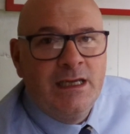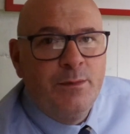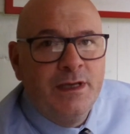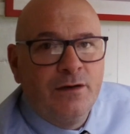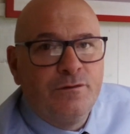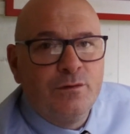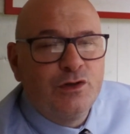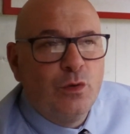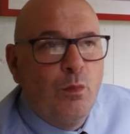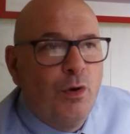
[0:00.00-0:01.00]
email from
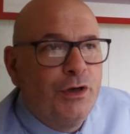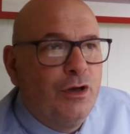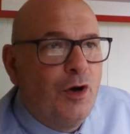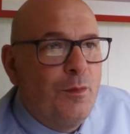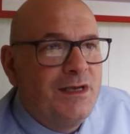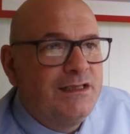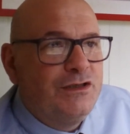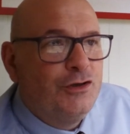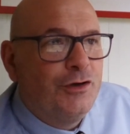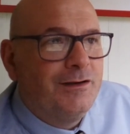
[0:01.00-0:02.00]
somebody or a
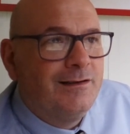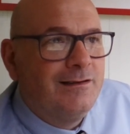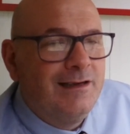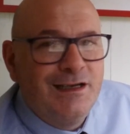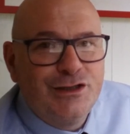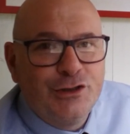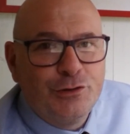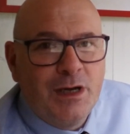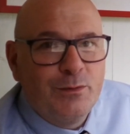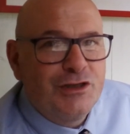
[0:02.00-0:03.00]
message on
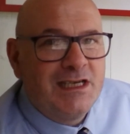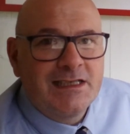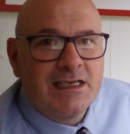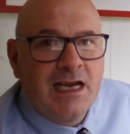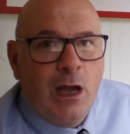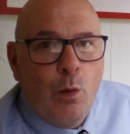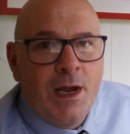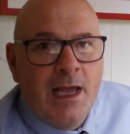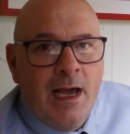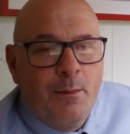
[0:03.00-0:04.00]
Instagram just asking how
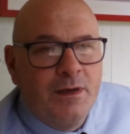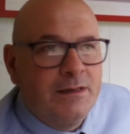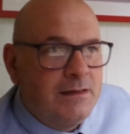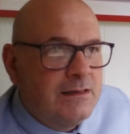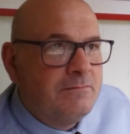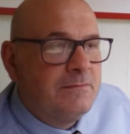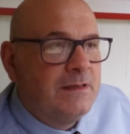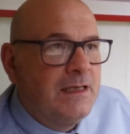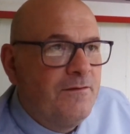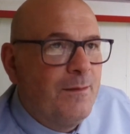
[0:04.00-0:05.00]
I am and
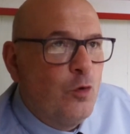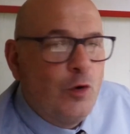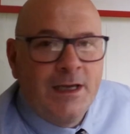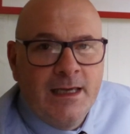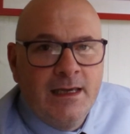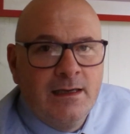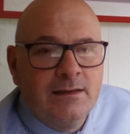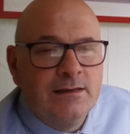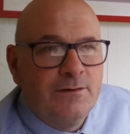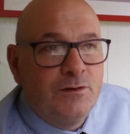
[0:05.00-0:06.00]
if I'm okay
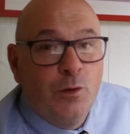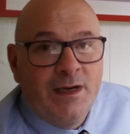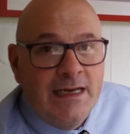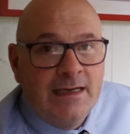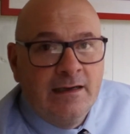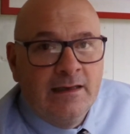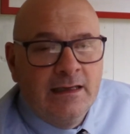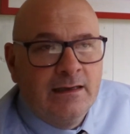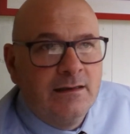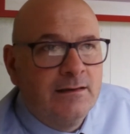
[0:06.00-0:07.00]
and do I need
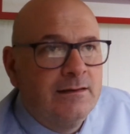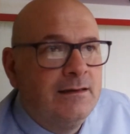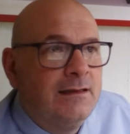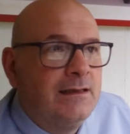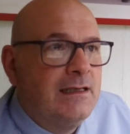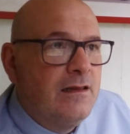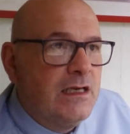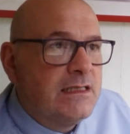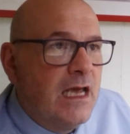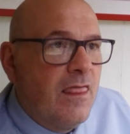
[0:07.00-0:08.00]
anything and
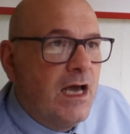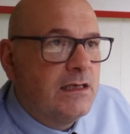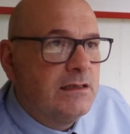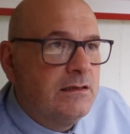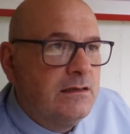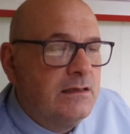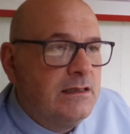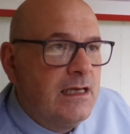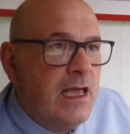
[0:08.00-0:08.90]
things like that. And